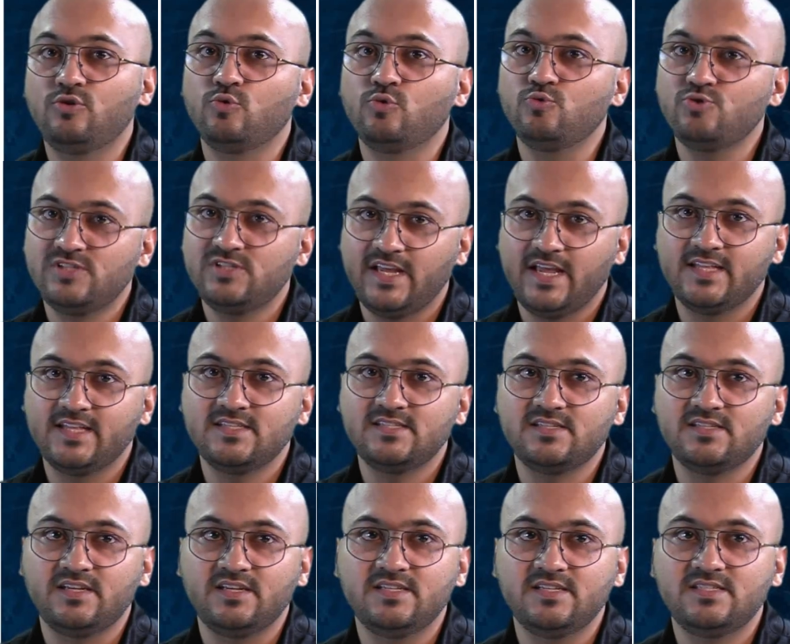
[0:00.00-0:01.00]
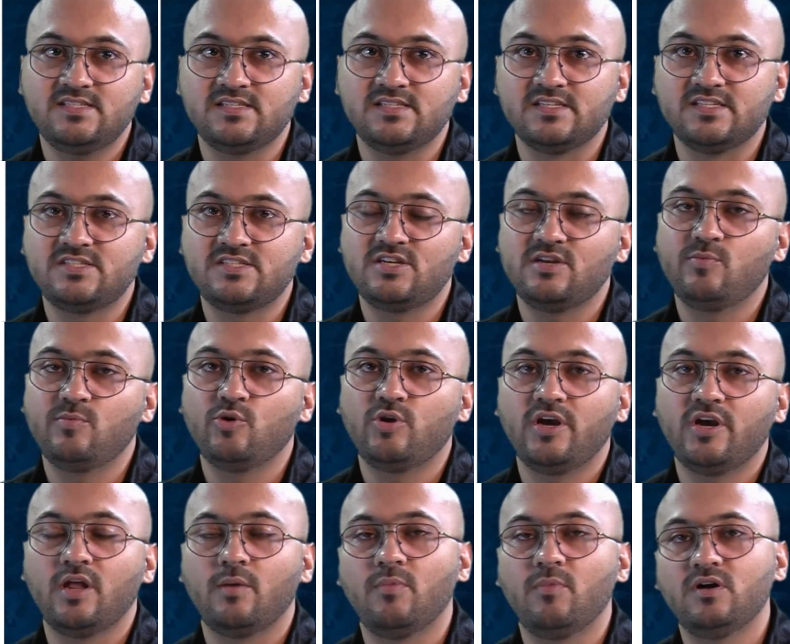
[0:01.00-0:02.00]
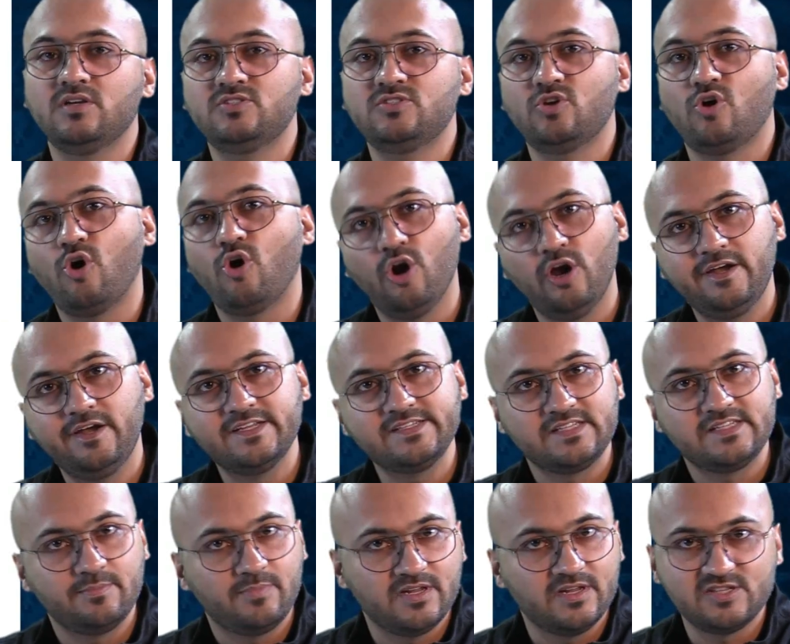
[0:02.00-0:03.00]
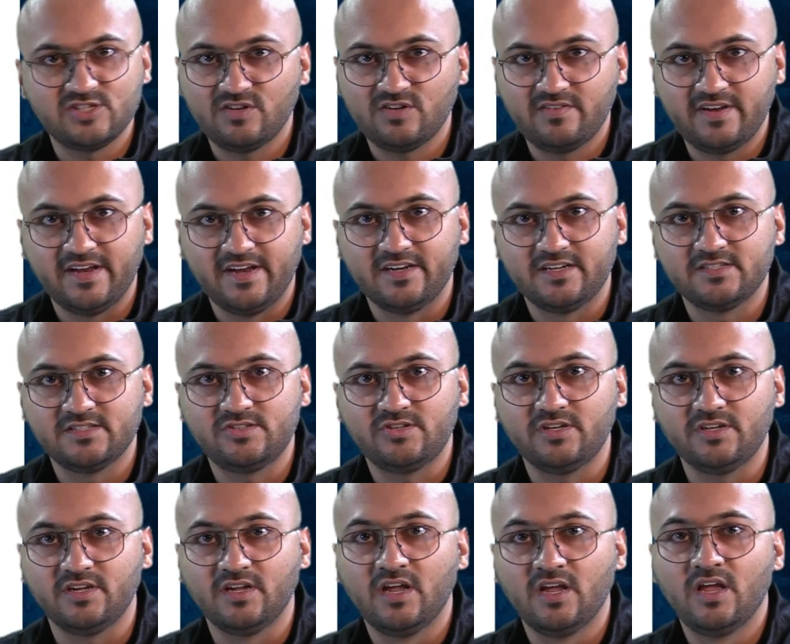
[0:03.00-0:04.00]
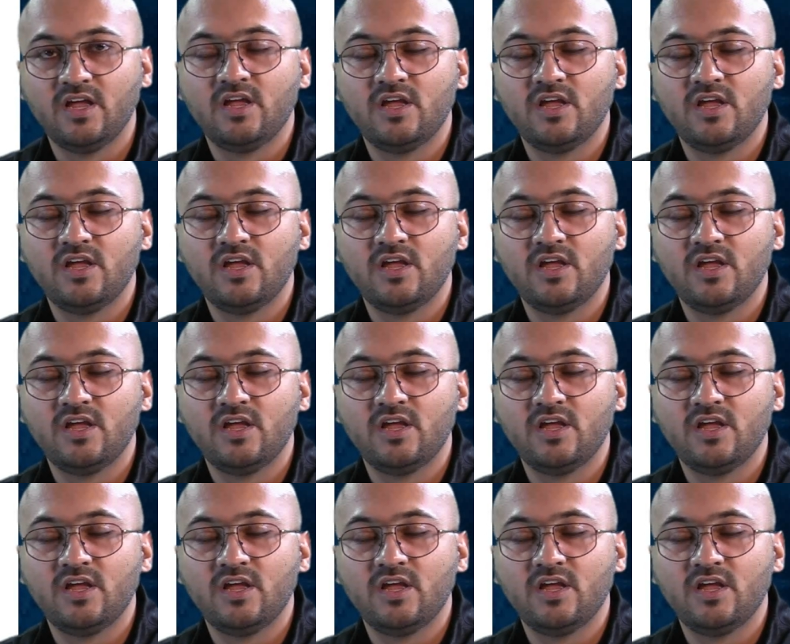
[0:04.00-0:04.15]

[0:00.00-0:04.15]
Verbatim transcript: true sense is distributed amongst all disciplines of dentistry.